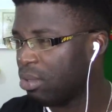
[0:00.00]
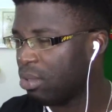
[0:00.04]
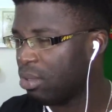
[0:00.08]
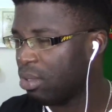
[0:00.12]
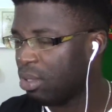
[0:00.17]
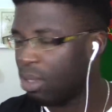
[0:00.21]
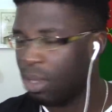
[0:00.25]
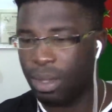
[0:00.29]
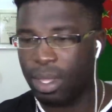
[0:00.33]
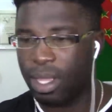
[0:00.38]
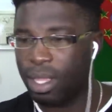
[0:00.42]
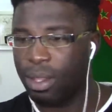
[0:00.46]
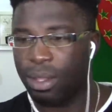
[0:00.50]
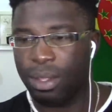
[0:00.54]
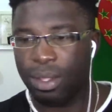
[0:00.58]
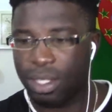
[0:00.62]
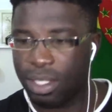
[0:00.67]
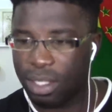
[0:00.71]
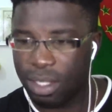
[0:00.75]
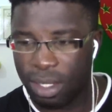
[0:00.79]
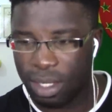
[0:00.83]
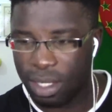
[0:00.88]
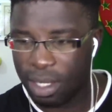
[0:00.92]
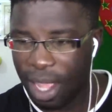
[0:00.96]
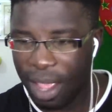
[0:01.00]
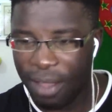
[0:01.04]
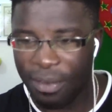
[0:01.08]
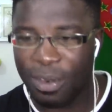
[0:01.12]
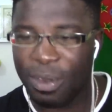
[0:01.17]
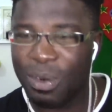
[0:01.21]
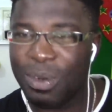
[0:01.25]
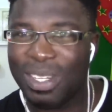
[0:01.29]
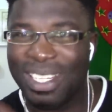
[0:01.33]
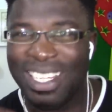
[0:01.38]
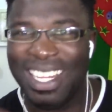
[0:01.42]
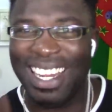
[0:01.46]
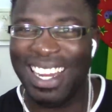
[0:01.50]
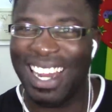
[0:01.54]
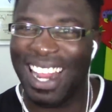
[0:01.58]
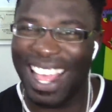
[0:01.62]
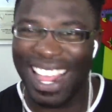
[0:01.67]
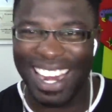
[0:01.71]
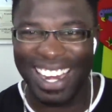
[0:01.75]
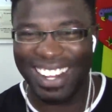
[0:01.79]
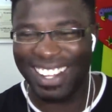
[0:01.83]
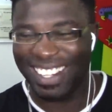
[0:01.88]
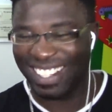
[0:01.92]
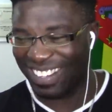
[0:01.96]
Okay, no, it's not. I thought it was.
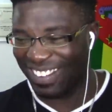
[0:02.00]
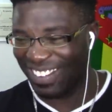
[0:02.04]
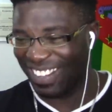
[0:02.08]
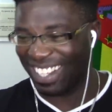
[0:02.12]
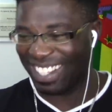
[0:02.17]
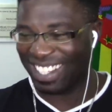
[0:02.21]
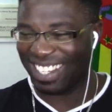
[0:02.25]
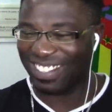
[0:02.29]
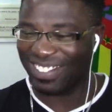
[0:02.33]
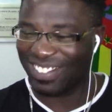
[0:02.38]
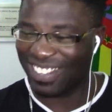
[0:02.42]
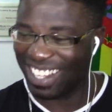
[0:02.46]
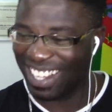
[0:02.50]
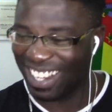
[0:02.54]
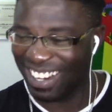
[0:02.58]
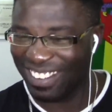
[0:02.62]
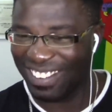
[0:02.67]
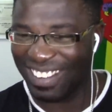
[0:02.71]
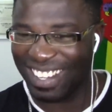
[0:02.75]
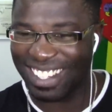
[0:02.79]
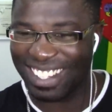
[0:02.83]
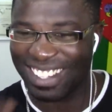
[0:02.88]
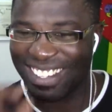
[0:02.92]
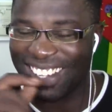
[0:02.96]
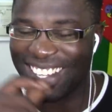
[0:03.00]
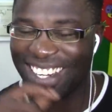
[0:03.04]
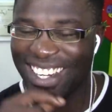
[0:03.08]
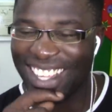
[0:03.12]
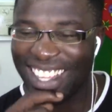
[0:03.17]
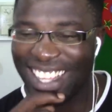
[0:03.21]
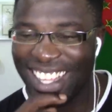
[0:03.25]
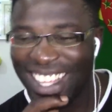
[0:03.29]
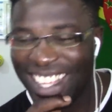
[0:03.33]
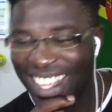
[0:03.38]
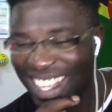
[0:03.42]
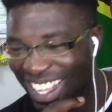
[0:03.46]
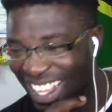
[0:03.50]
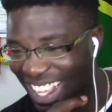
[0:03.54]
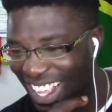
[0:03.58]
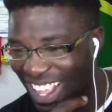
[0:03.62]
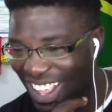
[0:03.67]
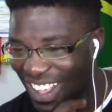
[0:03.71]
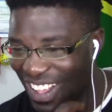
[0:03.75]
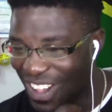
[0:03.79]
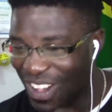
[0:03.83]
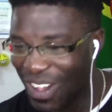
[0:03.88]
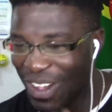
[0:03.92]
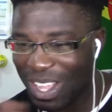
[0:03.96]
No, sorry, I was freaking out. Let's go ahead.
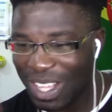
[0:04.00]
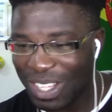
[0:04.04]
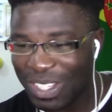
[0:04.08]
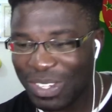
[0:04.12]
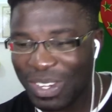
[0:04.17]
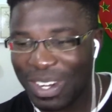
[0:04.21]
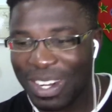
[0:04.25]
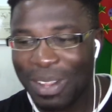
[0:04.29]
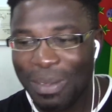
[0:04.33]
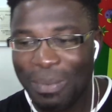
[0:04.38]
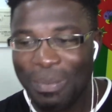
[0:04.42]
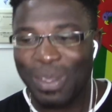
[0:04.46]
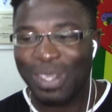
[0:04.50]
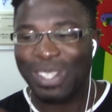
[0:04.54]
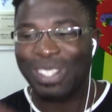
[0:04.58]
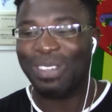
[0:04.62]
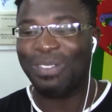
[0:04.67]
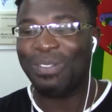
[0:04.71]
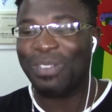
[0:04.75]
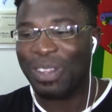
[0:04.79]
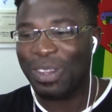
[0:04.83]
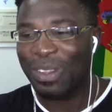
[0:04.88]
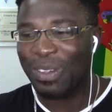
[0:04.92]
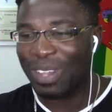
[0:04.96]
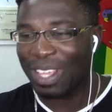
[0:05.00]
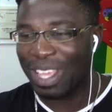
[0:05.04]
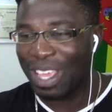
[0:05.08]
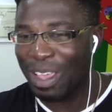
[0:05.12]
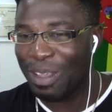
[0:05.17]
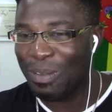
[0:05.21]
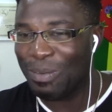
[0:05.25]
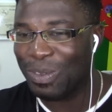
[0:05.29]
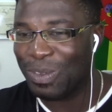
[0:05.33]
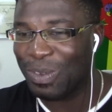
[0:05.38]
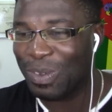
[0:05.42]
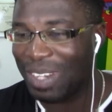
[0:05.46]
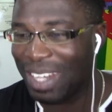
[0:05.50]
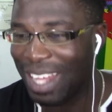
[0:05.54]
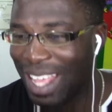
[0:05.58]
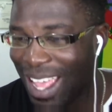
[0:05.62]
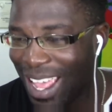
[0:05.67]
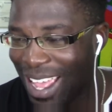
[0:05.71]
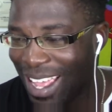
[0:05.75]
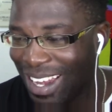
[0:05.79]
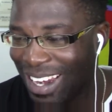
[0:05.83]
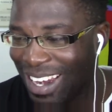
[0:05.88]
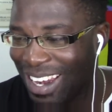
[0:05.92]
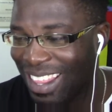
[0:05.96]
Okay, so the music video came to an
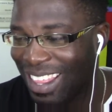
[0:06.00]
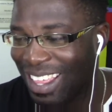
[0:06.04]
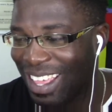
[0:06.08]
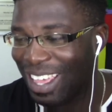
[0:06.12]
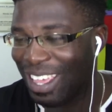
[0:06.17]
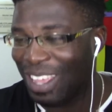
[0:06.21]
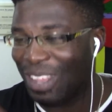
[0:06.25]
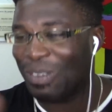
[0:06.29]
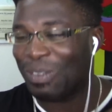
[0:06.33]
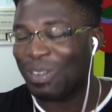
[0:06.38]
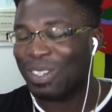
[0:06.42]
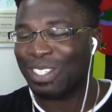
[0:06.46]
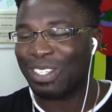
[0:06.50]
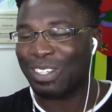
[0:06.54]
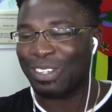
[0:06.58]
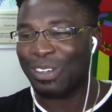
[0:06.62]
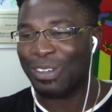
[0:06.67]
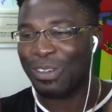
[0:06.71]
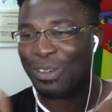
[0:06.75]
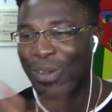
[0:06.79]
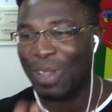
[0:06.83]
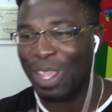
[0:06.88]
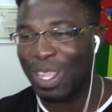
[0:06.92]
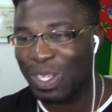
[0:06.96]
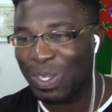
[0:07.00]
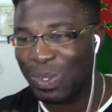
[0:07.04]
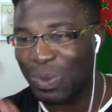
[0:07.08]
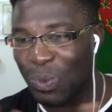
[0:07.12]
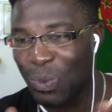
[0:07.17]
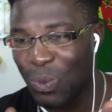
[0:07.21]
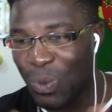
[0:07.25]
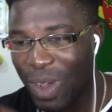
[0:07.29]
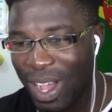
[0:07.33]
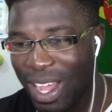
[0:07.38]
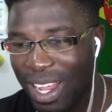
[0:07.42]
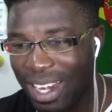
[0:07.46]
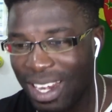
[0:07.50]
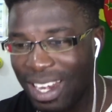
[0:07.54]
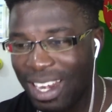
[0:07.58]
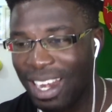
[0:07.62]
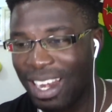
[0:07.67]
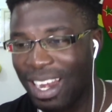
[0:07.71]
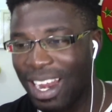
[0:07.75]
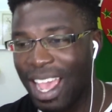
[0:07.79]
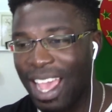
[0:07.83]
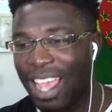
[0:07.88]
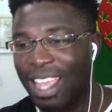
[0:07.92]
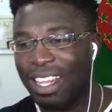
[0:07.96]
end there. It was a great
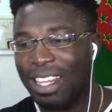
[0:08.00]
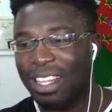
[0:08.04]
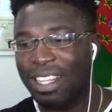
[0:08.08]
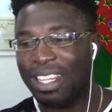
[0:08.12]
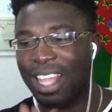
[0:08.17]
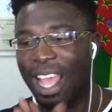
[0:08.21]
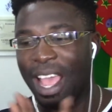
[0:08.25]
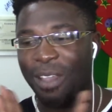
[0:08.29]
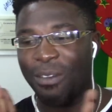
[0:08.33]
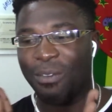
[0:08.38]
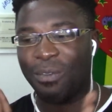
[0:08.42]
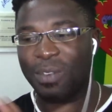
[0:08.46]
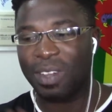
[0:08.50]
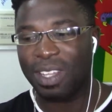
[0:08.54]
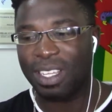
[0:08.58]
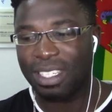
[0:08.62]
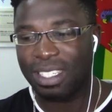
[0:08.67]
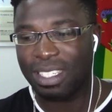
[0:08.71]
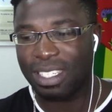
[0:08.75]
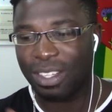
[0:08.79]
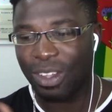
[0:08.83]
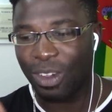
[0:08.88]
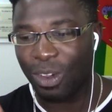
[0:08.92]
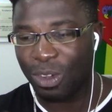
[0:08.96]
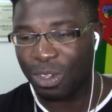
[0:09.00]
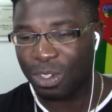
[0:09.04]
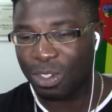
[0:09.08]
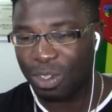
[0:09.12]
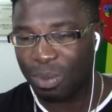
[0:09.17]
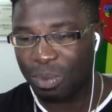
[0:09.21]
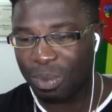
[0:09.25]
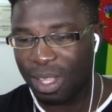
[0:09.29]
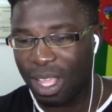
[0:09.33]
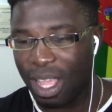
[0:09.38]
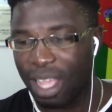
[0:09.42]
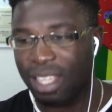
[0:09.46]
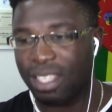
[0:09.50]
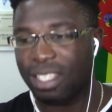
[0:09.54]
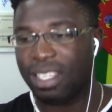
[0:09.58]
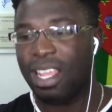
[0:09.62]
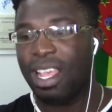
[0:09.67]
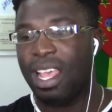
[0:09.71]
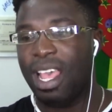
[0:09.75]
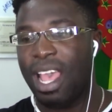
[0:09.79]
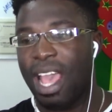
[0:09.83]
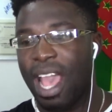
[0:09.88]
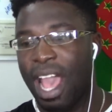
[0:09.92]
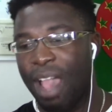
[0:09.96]
one. 9 diverse, awesome guys
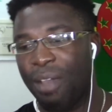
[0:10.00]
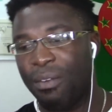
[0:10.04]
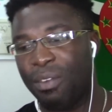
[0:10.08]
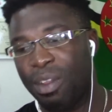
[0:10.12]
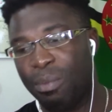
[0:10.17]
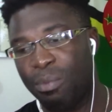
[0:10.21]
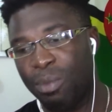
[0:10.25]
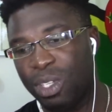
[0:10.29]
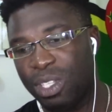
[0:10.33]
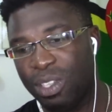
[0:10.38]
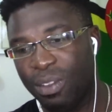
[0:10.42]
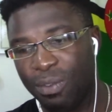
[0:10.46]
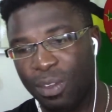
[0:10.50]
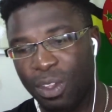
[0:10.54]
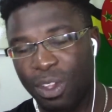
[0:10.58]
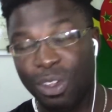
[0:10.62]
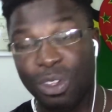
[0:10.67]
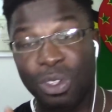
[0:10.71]
having a music video